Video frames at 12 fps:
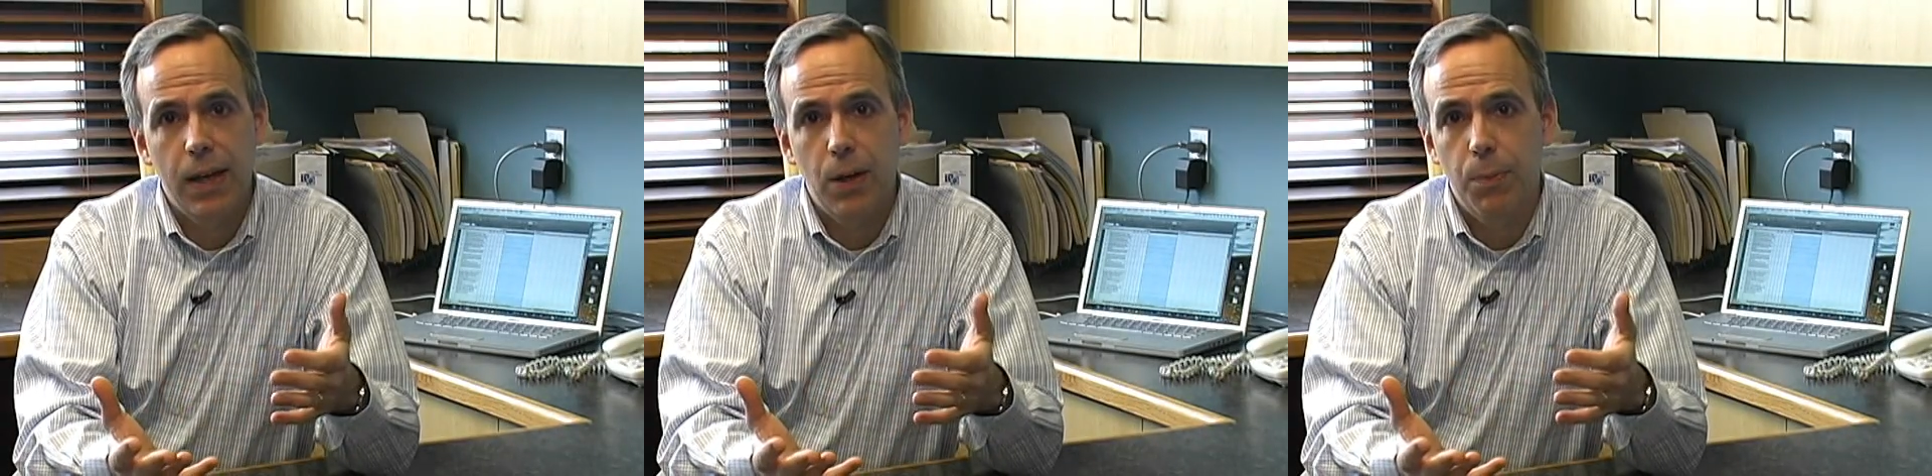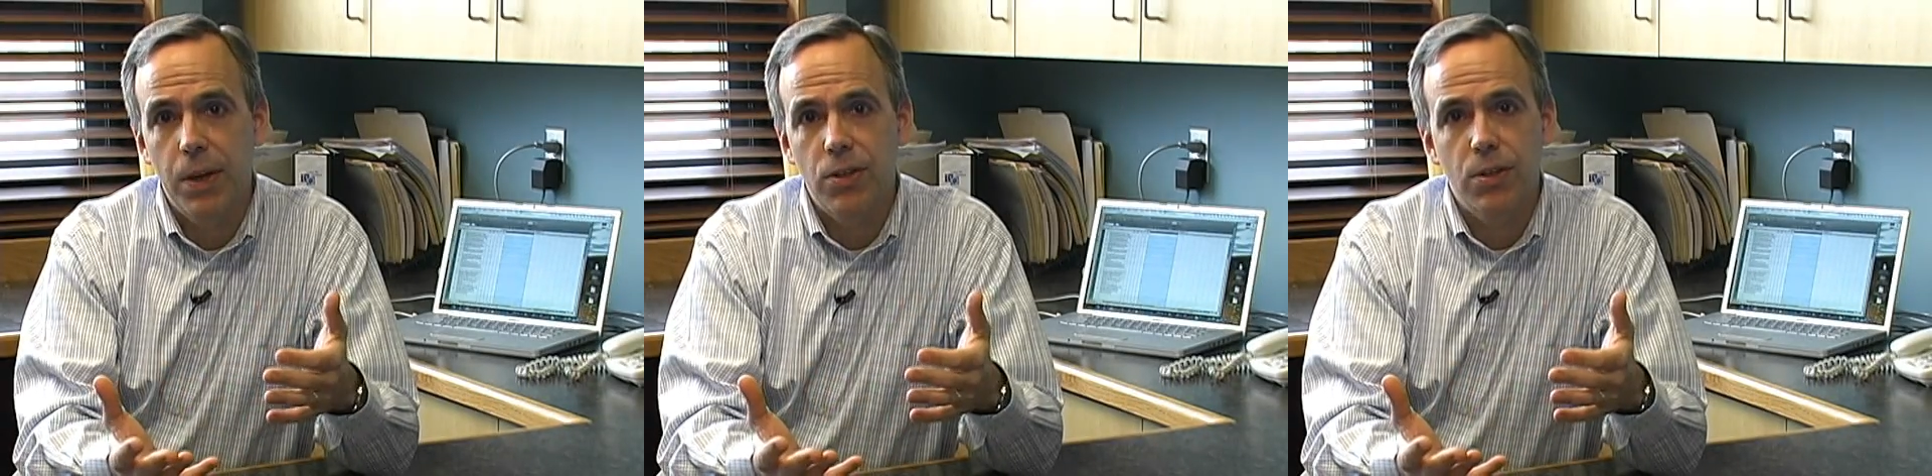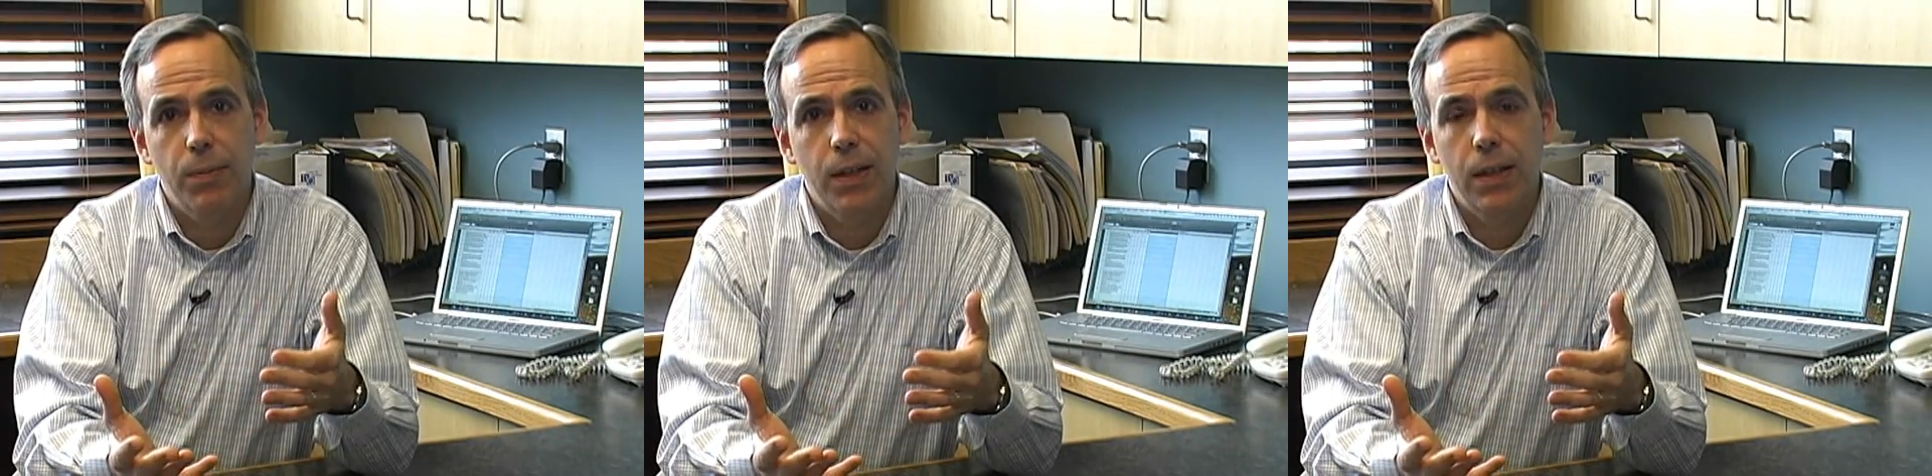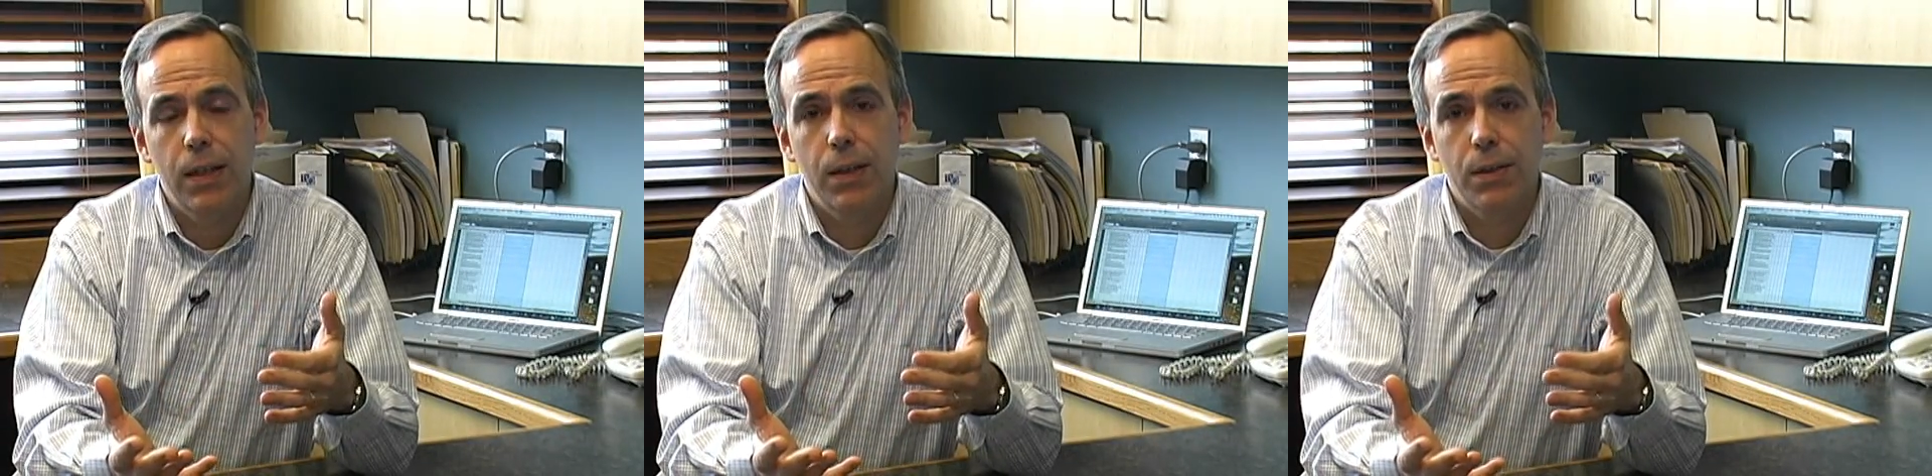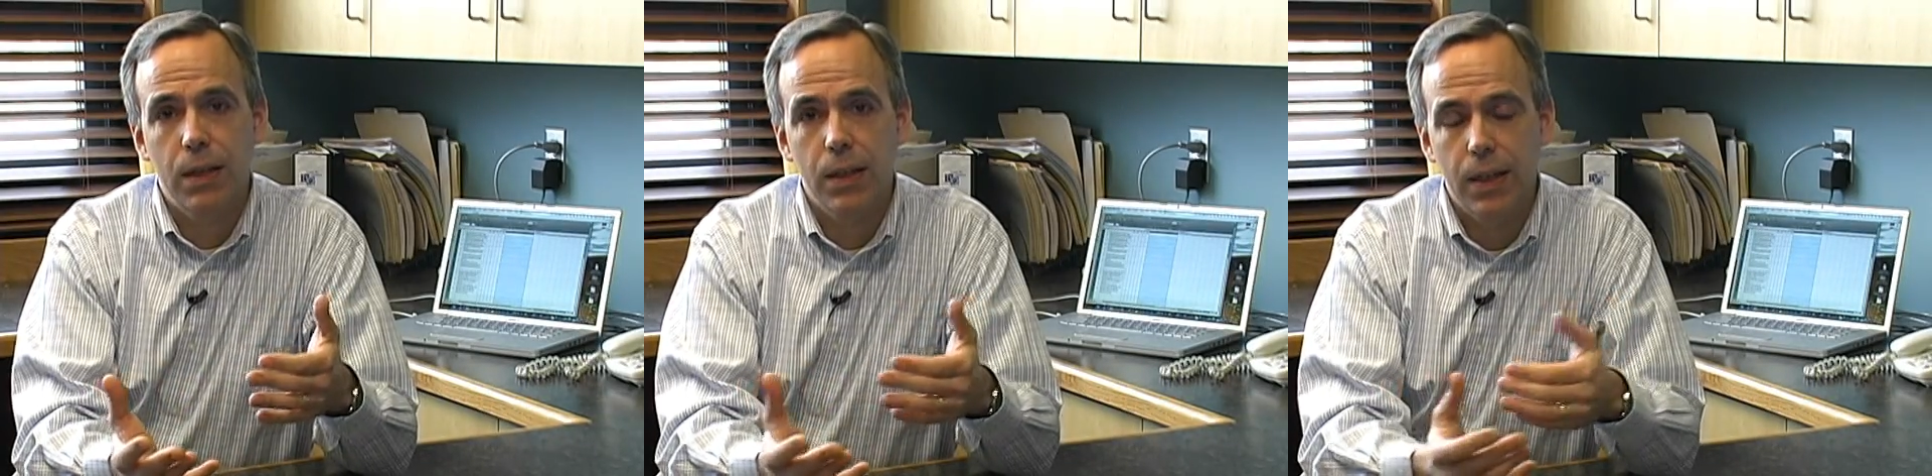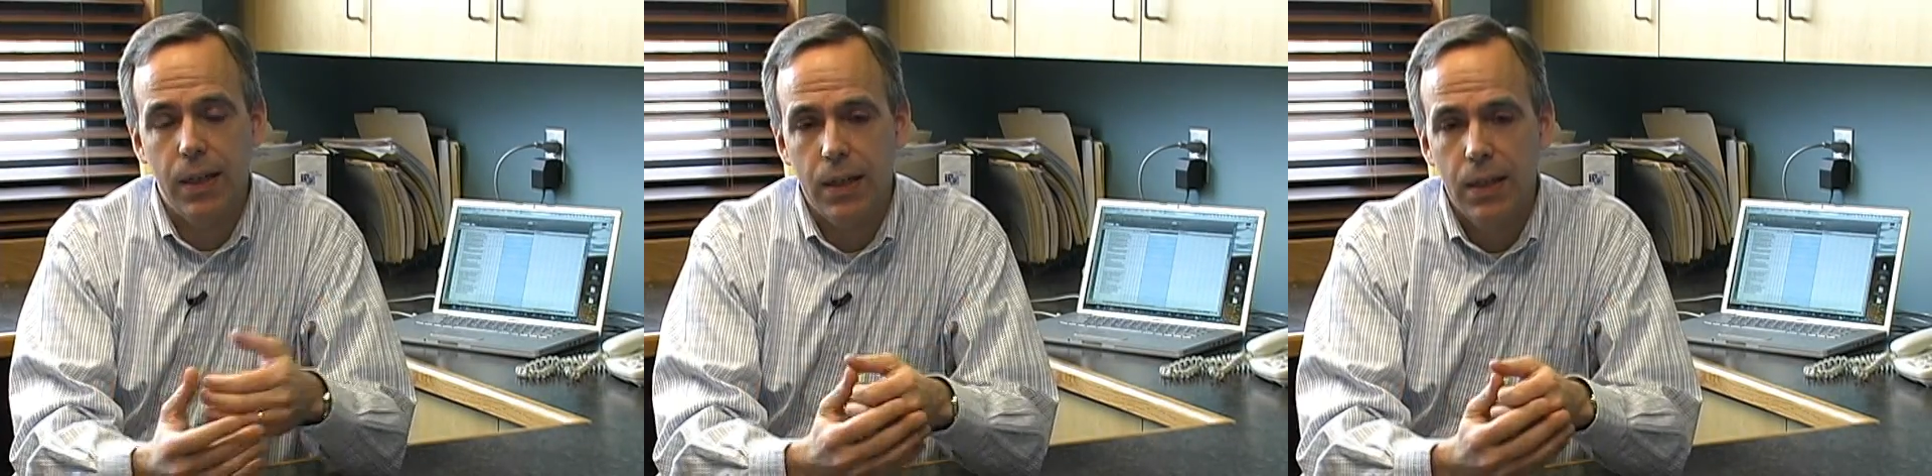outpatient mental health
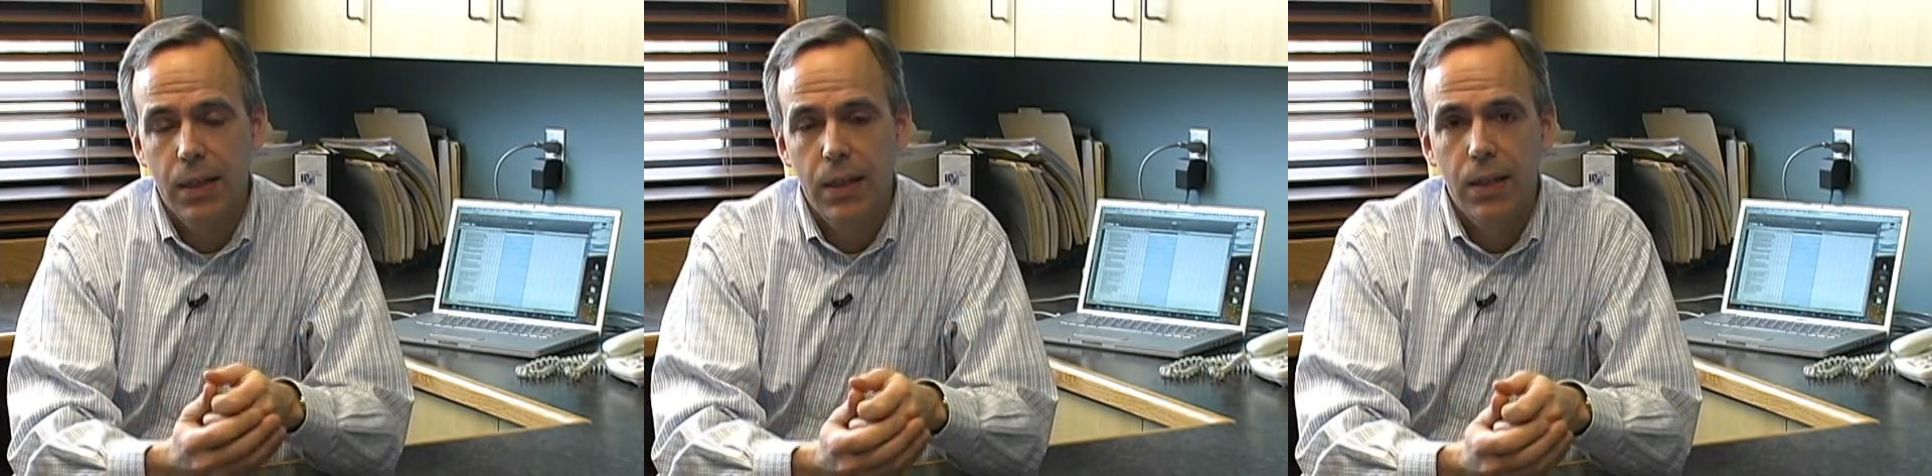clinic,